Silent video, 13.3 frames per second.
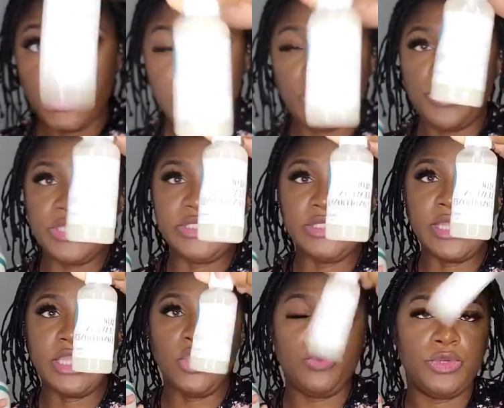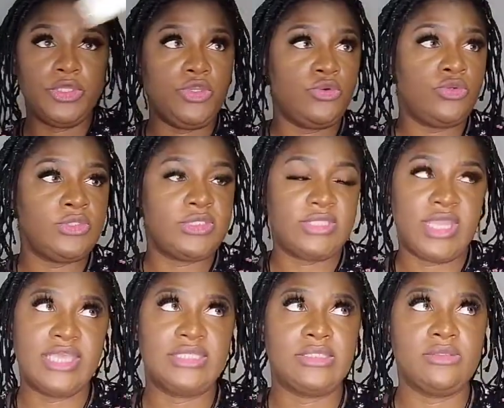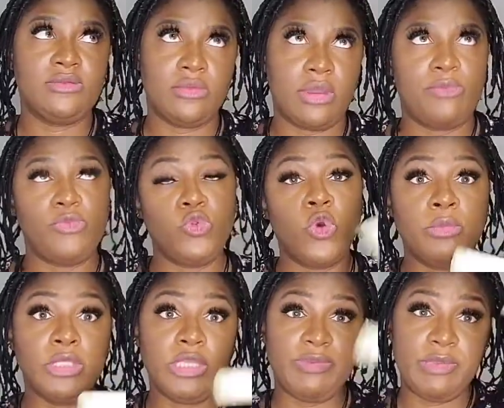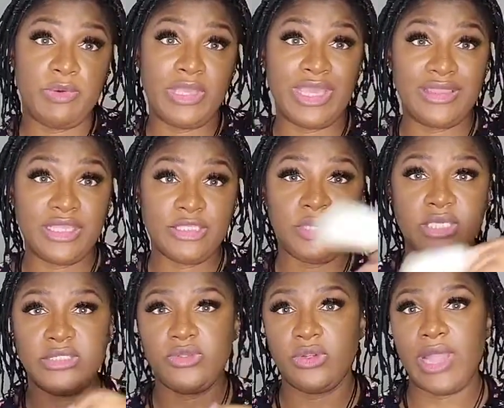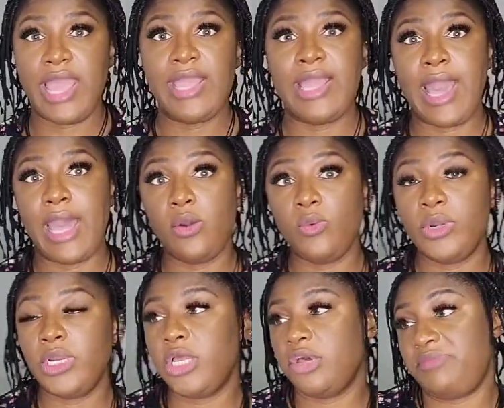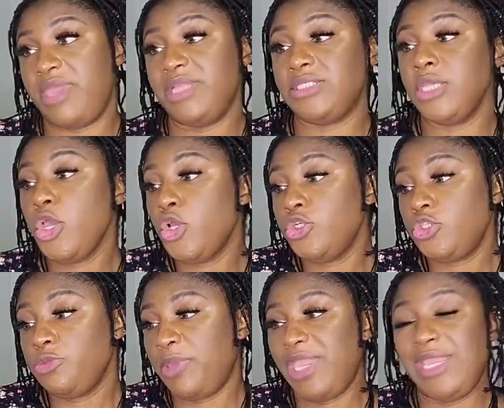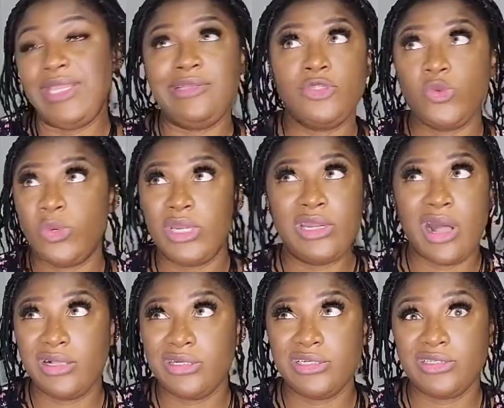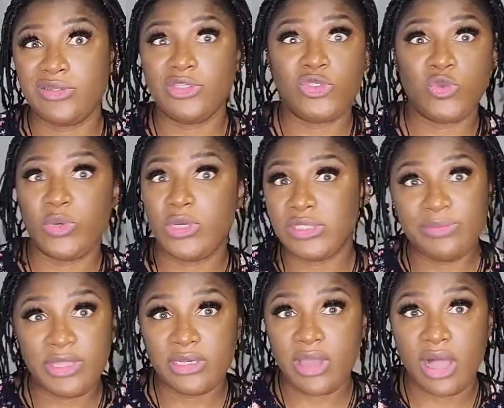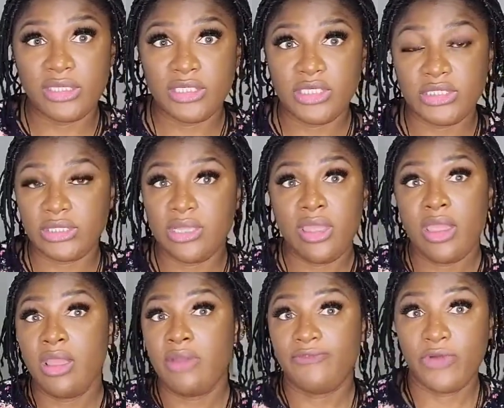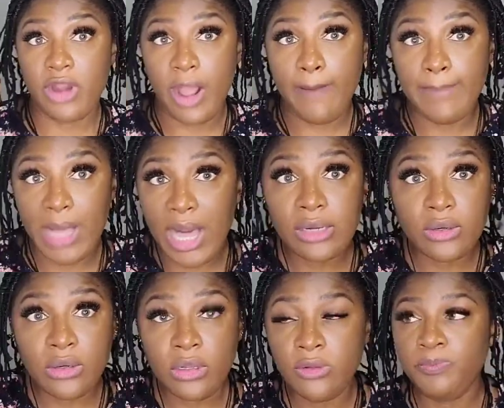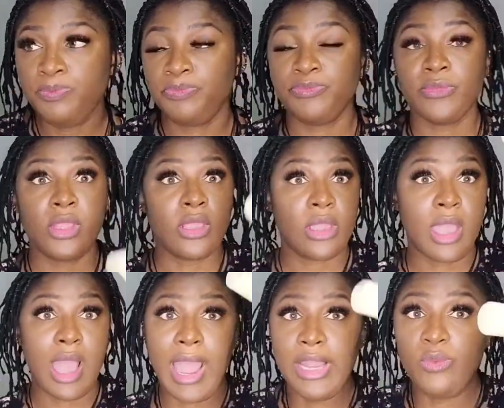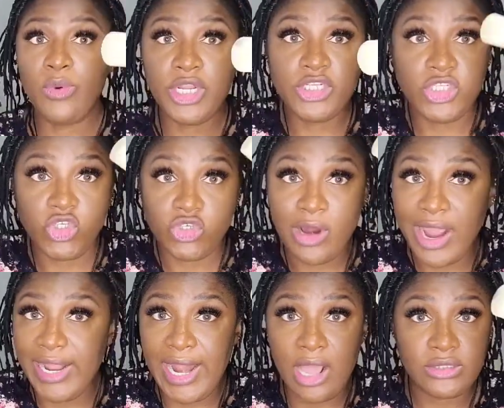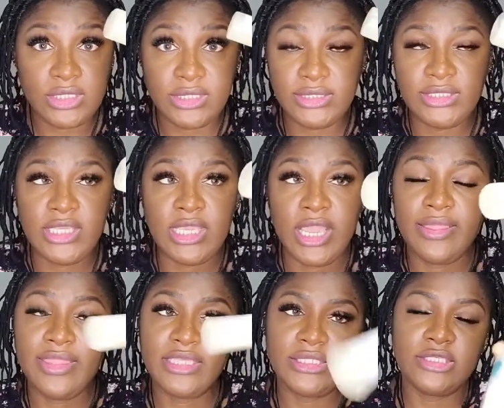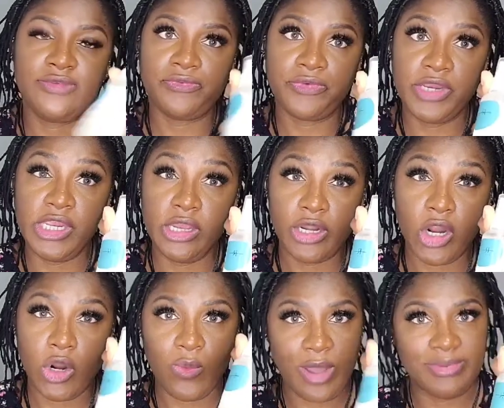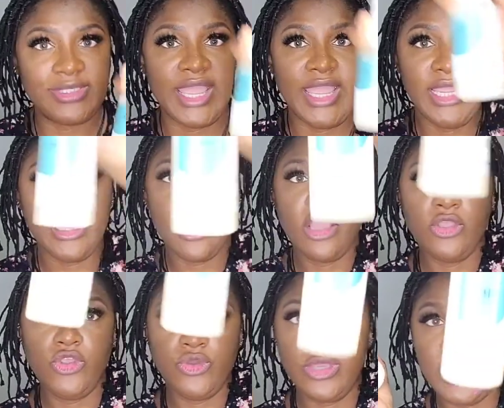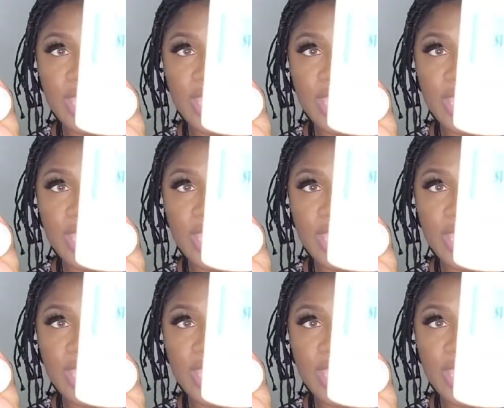so the reason that you would use this, uh, normally people get this because they're like, I don't want to commit to paying $20 or 20 something dollars for a bottle. I want to just try it out to see. And this is free on our website. You can